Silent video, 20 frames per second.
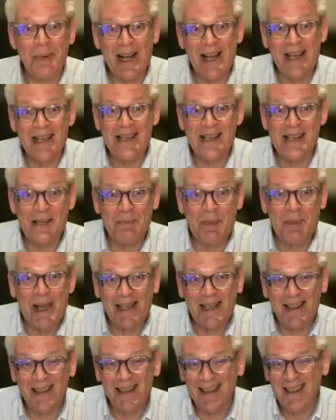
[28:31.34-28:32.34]
I
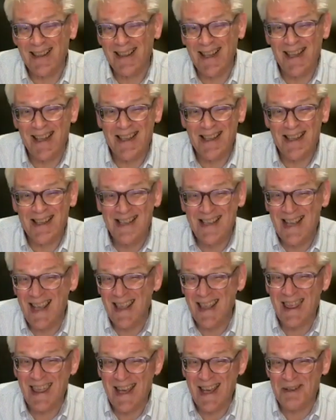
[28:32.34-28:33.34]
suspect that it's
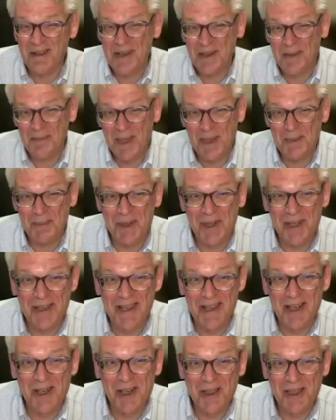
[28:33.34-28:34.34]
10,000 people and
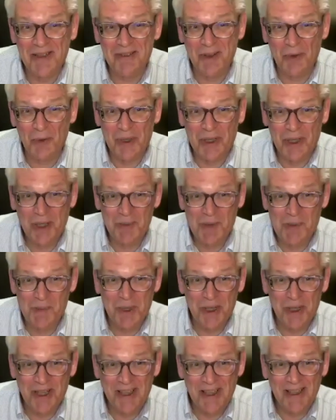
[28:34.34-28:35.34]
they all live in
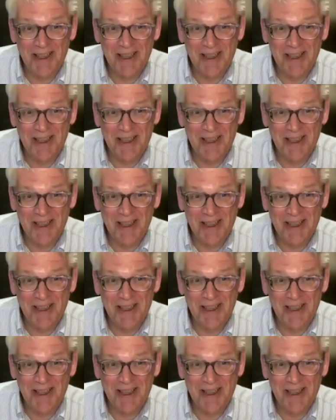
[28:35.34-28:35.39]
Williamsburg.